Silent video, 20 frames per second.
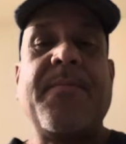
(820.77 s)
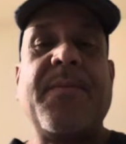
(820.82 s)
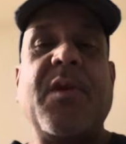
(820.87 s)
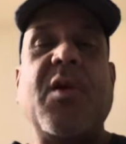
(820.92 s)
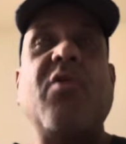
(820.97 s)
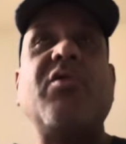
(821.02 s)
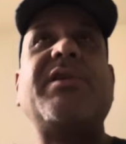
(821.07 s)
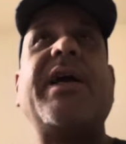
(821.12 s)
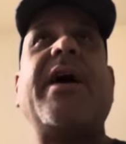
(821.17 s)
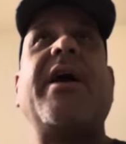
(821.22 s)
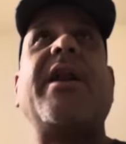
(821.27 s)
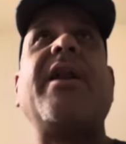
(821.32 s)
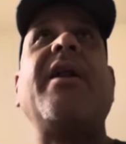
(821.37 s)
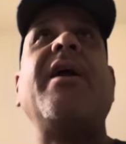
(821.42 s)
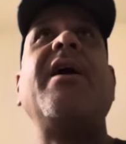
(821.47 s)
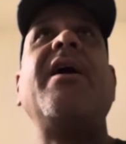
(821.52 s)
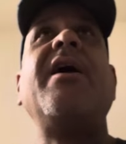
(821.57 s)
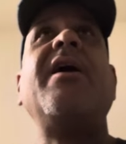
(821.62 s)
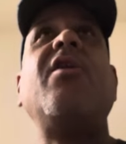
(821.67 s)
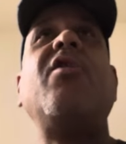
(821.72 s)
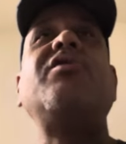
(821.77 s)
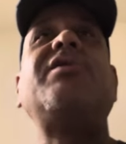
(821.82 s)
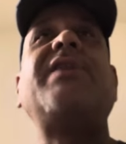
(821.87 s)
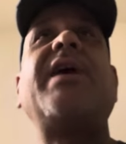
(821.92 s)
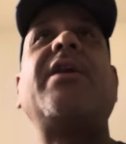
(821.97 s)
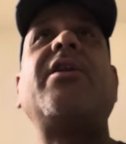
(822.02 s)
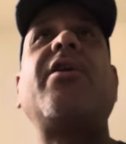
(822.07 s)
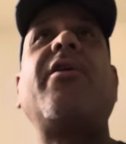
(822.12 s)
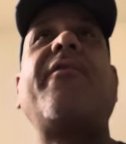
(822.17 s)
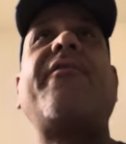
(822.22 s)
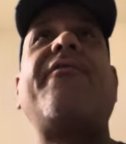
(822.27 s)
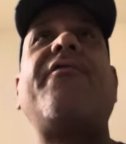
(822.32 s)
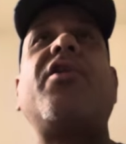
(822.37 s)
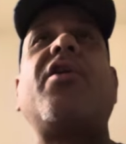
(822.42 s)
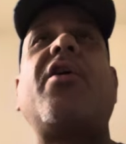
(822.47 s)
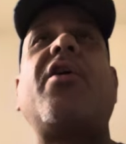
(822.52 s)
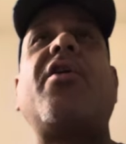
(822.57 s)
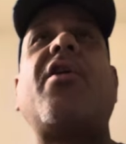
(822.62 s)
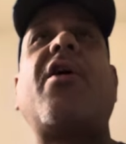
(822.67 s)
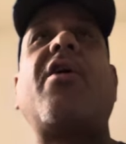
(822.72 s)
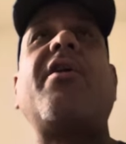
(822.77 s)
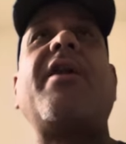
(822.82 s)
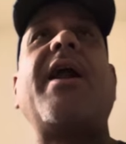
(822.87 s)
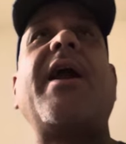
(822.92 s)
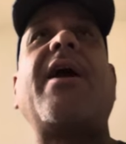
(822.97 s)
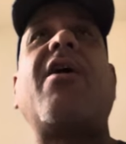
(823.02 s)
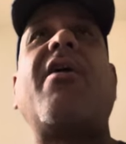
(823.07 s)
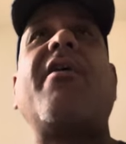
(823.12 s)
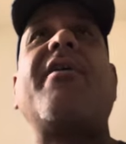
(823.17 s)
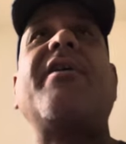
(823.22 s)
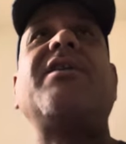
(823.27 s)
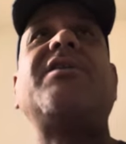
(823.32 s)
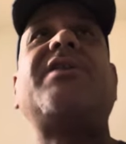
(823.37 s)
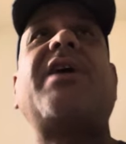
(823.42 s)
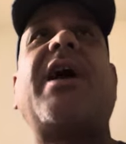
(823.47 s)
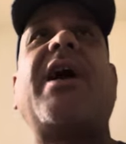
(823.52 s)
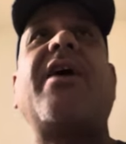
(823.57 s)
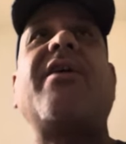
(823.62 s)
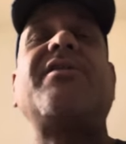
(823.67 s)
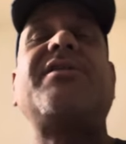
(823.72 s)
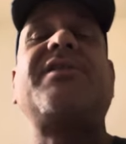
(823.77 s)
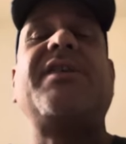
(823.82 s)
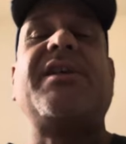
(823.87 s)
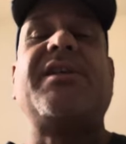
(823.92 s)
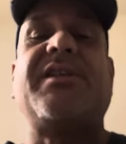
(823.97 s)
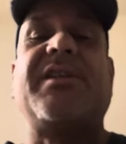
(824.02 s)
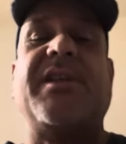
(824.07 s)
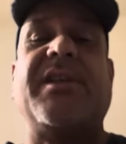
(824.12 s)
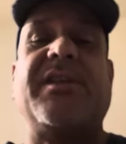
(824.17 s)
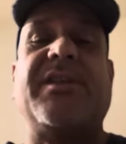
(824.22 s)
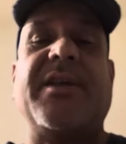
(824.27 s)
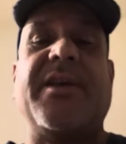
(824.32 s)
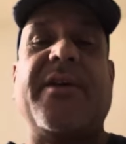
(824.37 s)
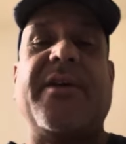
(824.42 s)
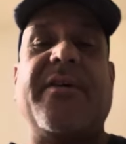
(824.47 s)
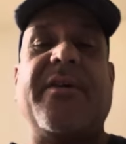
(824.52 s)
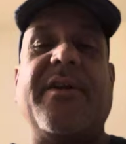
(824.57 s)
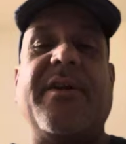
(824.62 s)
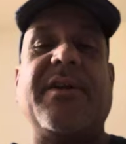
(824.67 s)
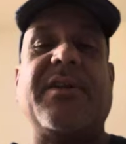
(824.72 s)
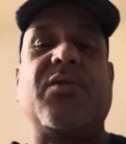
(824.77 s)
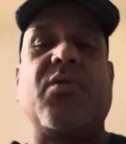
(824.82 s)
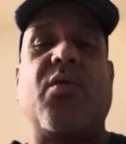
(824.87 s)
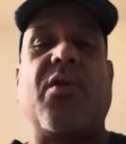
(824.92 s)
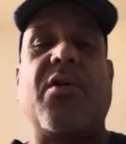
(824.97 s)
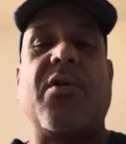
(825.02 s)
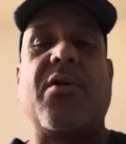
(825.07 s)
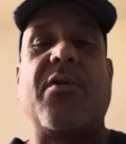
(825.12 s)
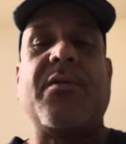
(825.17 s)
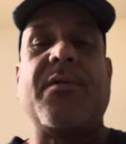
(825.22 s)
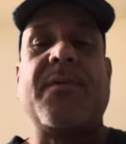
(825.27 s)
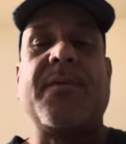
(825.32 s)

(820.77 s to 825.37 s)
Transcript: Who's had their foot on our neck our entire existence here in this world.